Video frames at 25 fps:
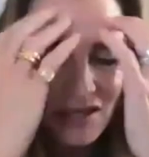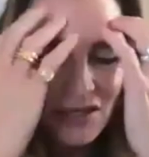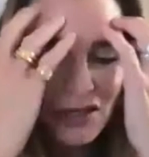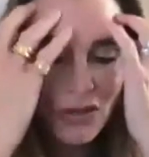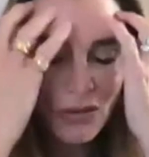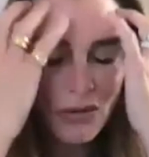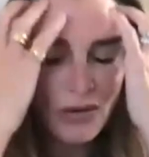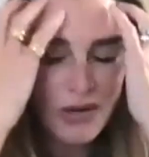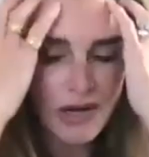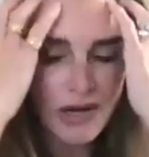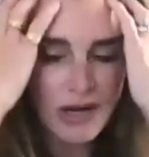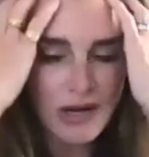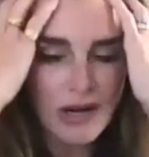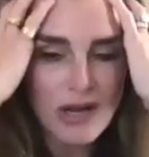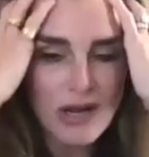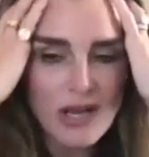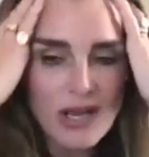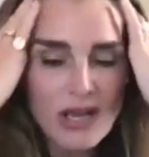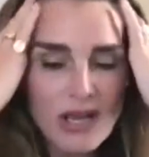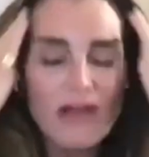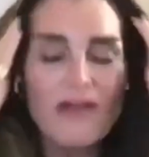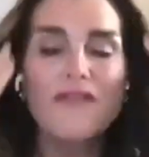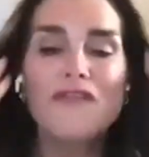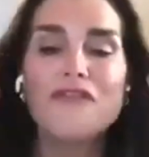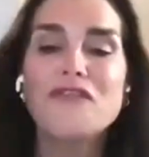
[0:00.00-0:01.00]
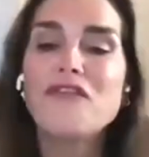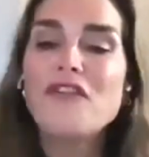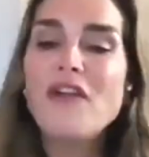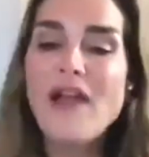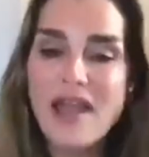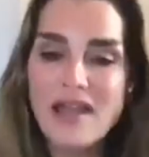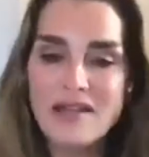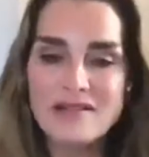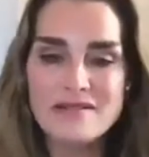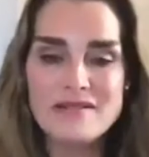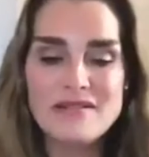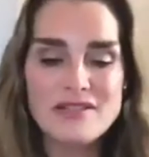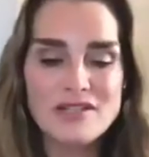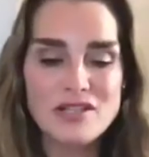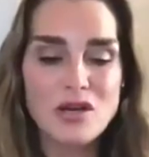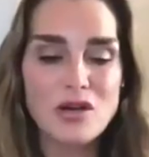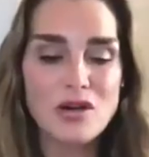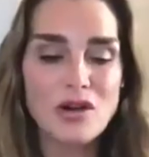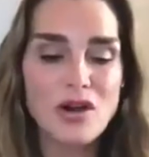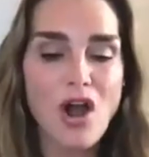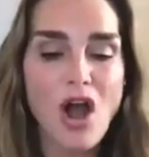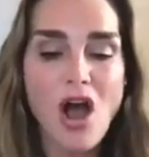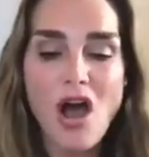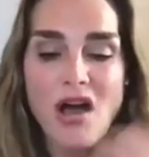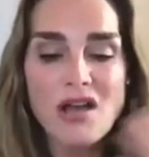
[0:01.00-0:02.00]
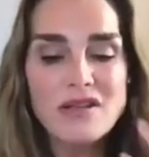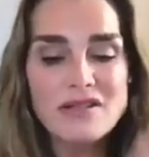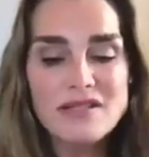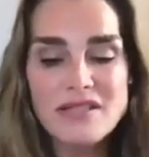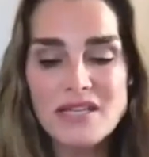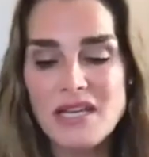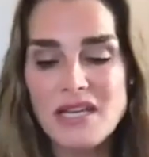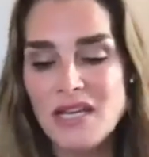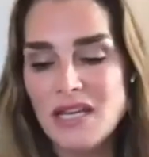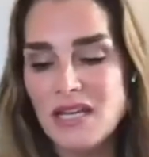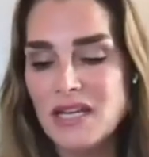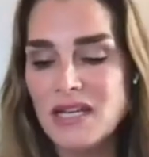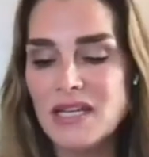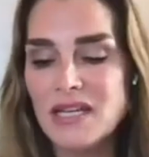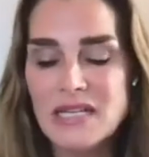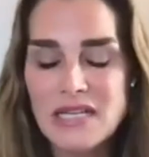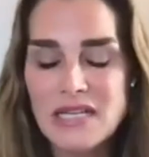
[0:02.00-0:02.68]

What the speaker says: your friends, your Aussie